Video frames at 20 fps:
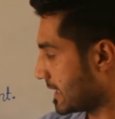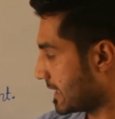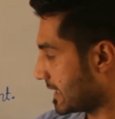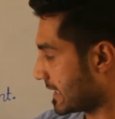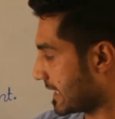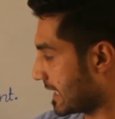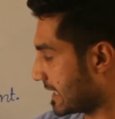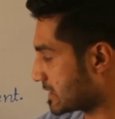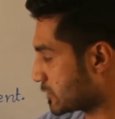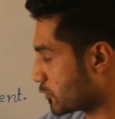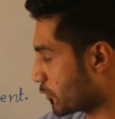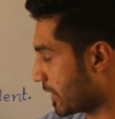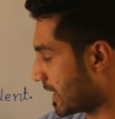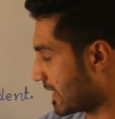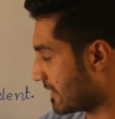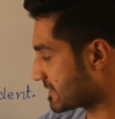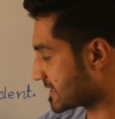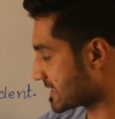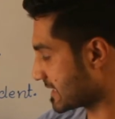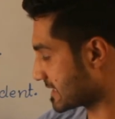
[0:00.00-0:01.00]
Next we
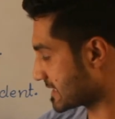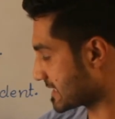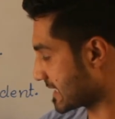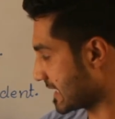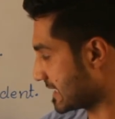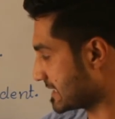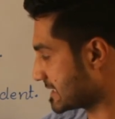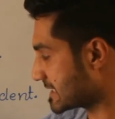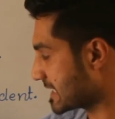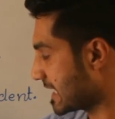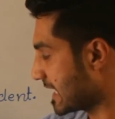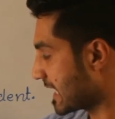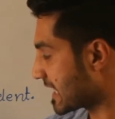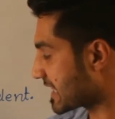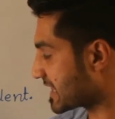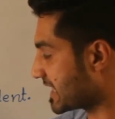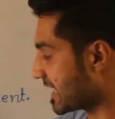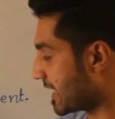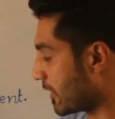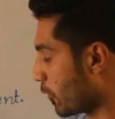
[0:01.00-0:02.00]
have sentence,
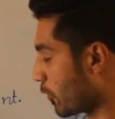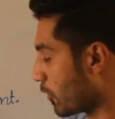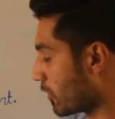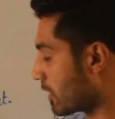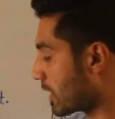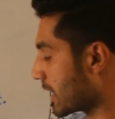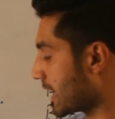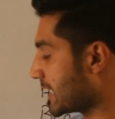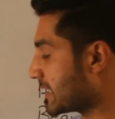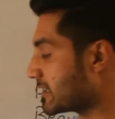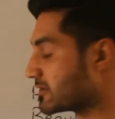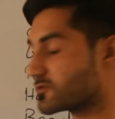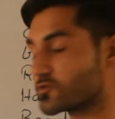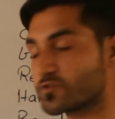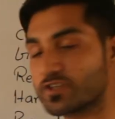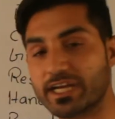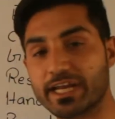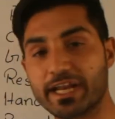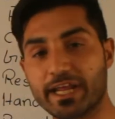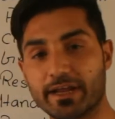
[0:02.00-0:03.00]
they were
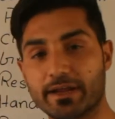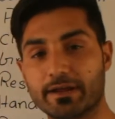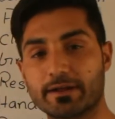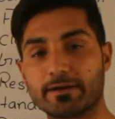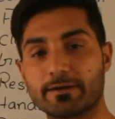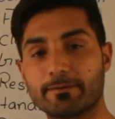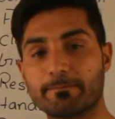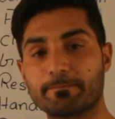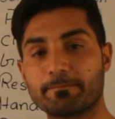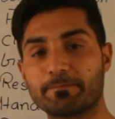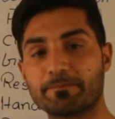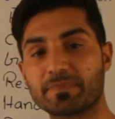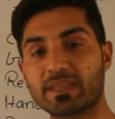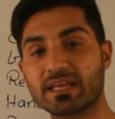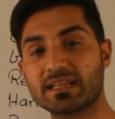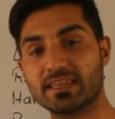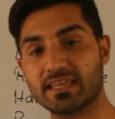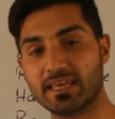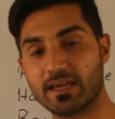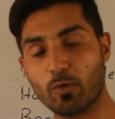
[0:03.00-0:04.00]
energetic.
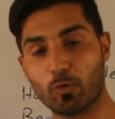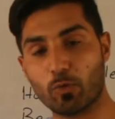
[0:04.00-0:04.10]
They